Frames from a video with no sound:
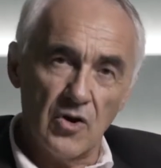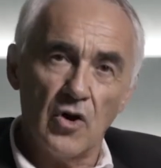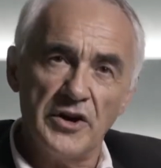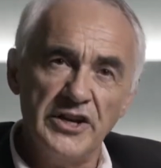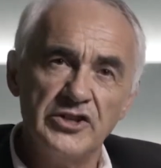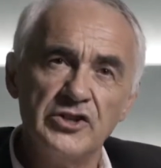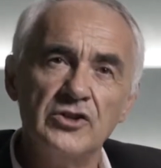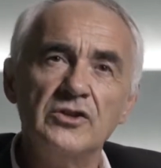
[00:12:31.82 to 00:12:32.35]

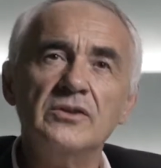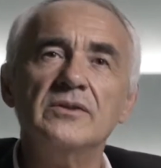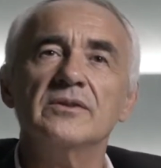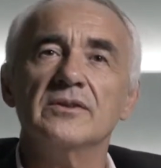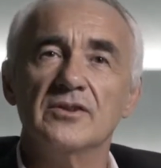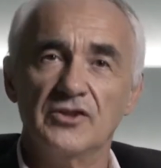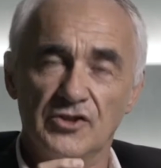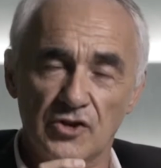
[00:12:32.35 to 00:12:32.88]

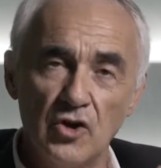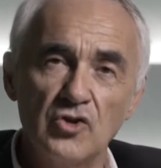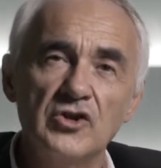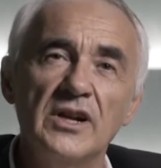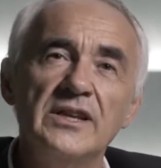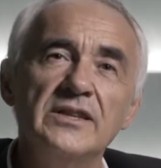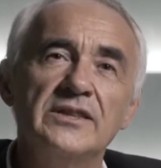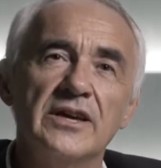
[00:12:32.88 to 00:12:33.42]
Cohesion,
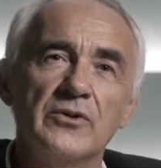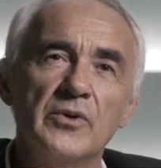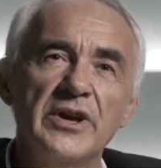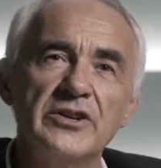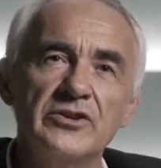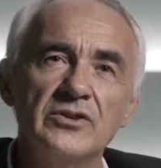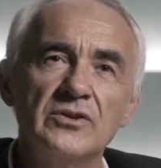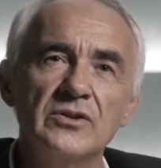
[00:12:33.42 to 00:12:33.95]
social
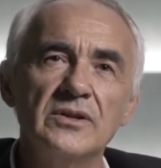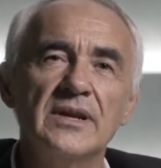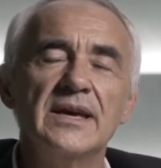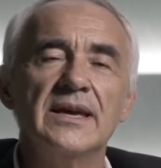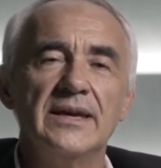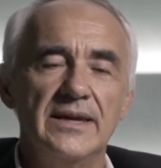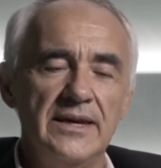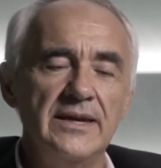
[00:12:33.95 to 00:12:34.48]
integration
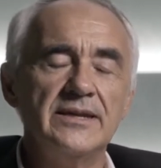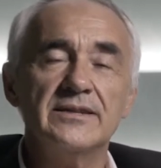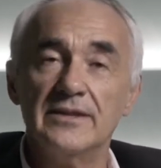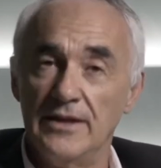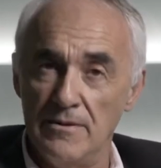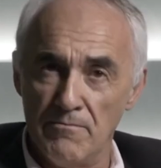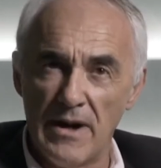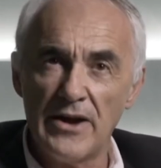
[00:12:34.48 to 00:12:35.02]

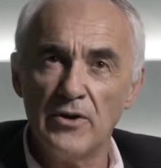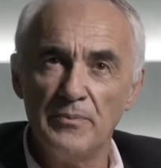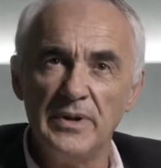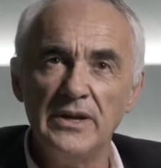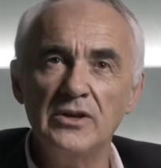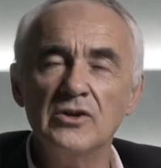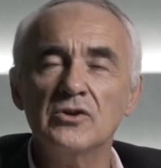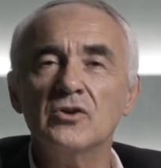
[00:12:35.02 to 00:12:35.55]
is, in my
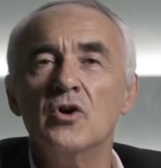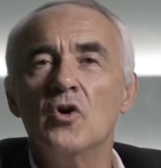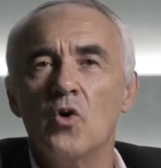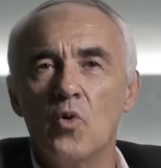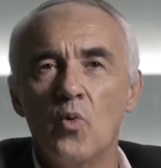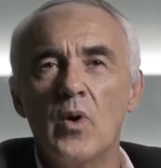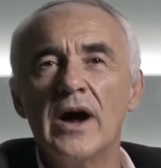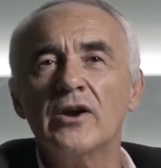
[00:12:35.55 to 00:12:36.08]
opinion,
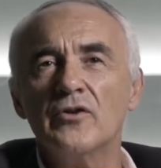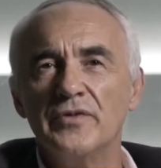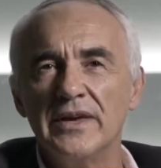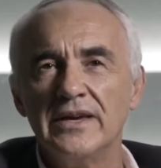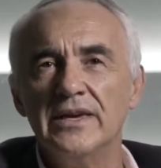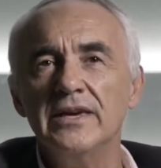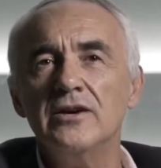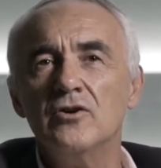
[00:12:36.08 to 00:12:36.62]
one of
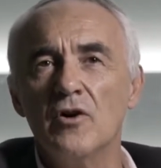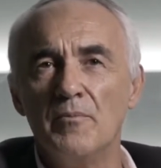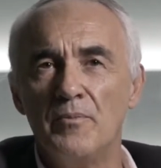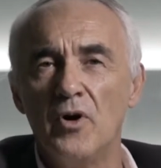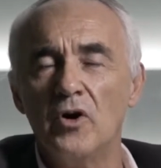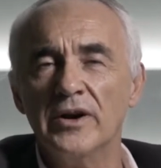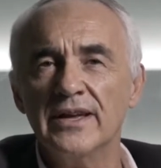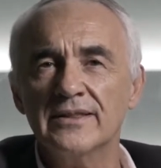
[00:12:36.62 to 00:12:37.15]
the key
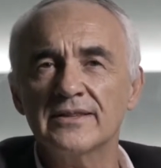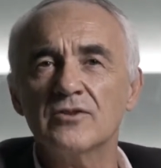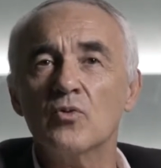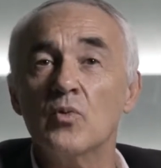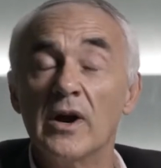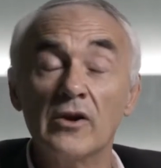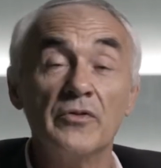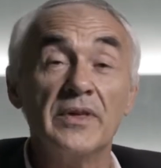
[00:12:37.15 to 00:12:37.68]

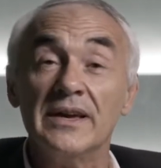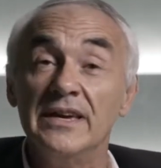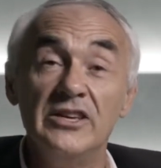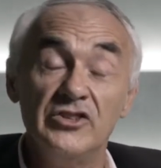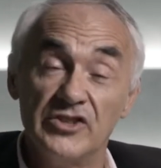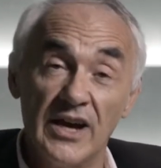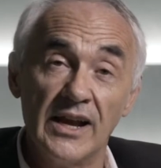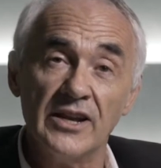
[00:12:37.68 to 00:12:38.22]
components, one of the
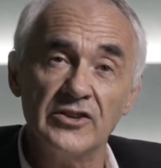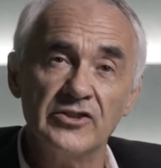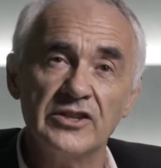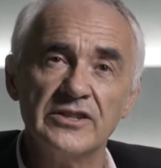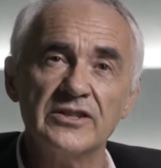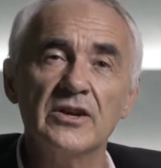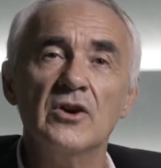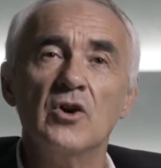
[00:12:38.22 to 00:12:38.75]
key
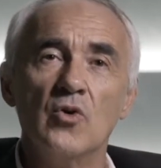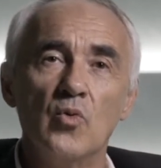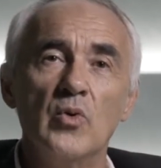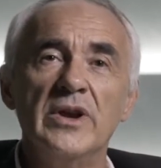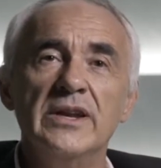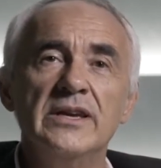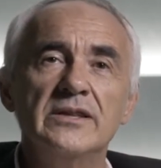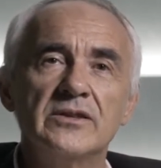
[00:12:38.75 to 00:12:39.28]
challenges
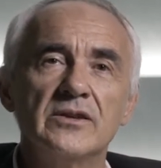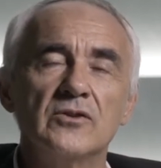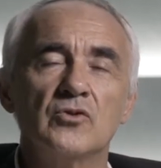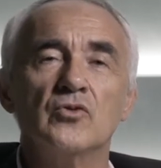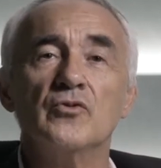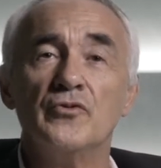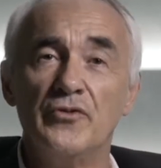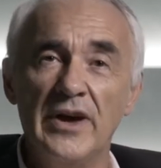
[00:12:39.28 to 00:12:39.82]
we need
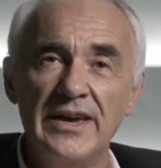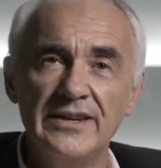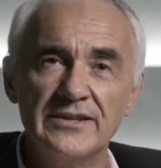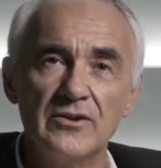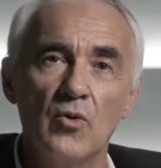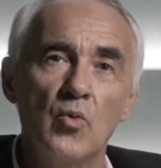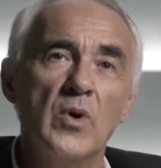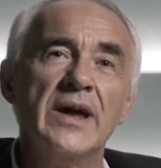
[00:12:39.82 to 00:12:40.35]
to
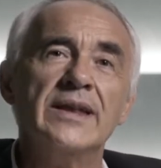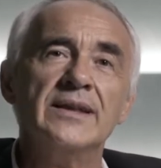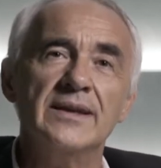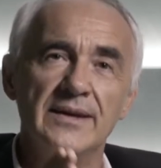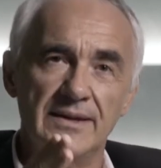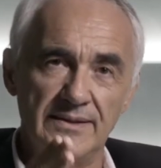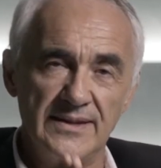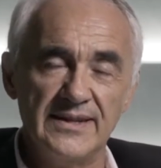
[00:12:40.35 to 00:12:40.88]
face
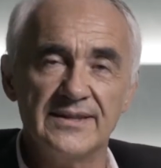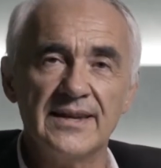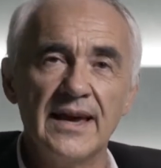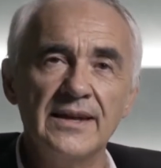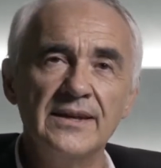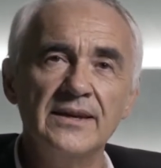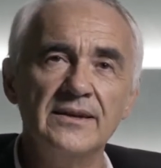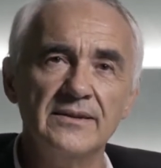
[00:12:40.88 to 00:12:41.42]
when
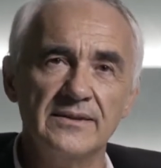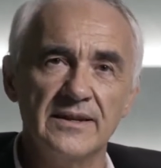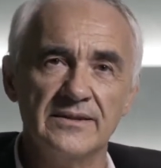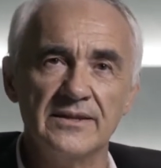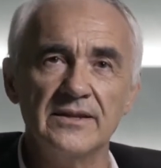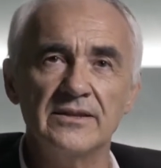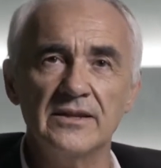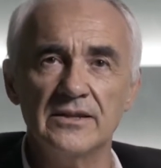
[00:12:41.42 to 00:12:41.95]
designing
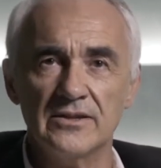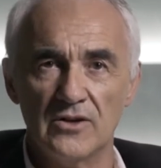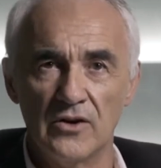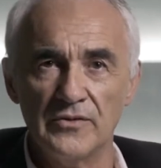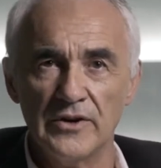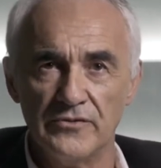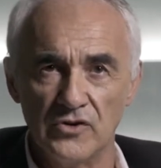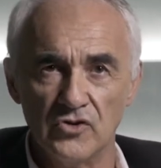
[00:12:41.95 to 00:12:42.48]
the cities
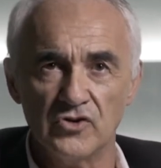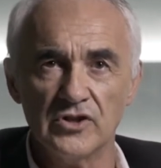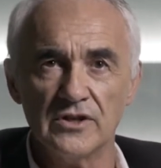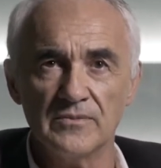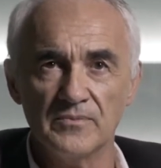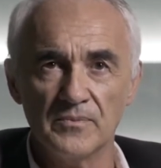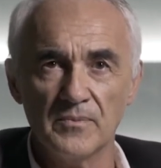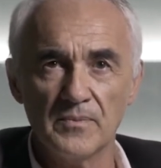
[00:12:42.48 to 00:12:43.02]
of the
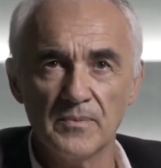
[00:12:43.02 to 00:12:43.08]
future.